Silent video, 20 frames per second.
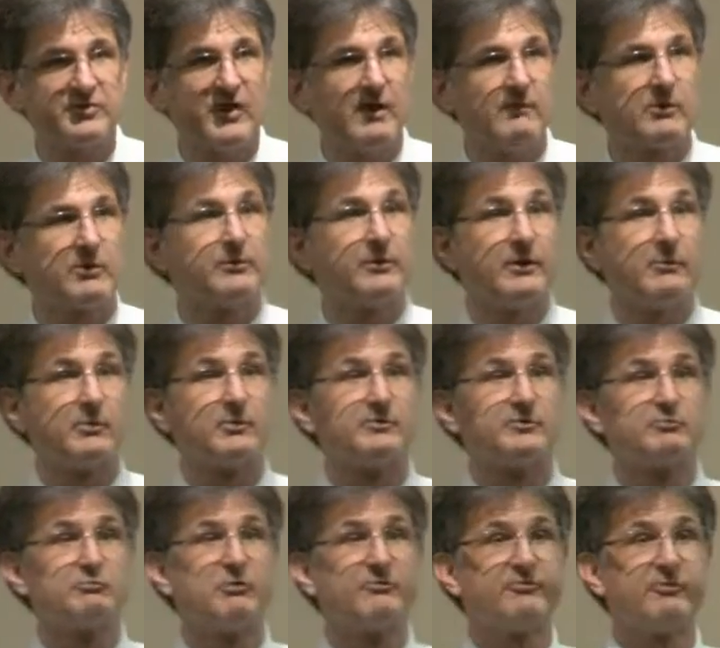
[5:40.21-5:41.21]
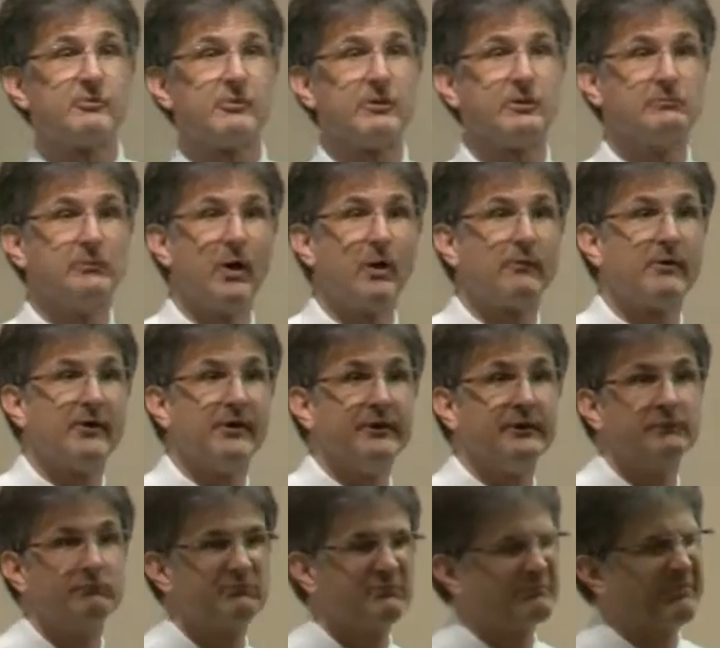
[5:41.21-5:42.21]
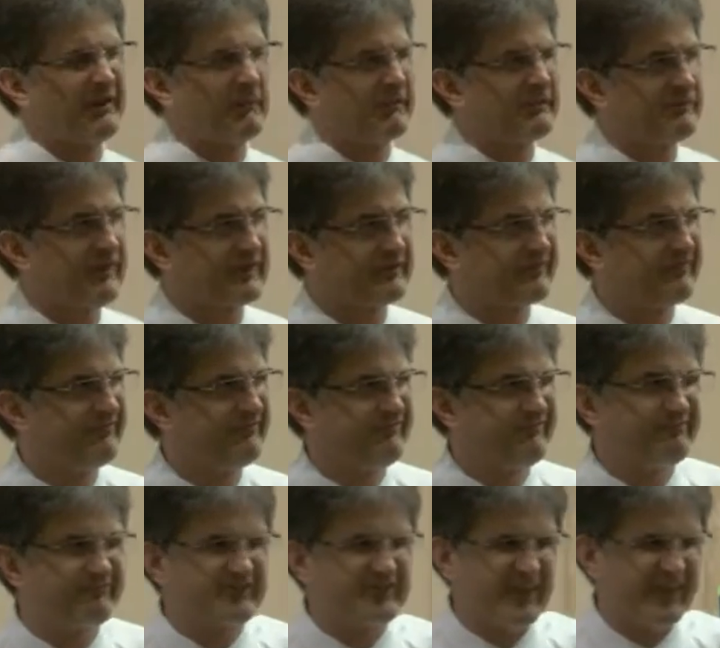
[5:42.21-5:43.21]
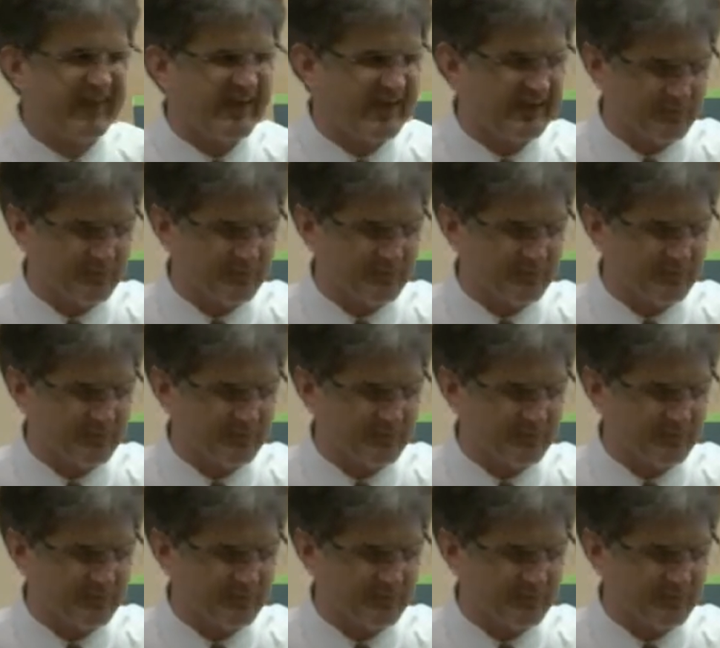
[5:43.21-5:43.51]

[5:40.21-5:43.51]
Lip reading: to cyber criminals before already. I've been like, I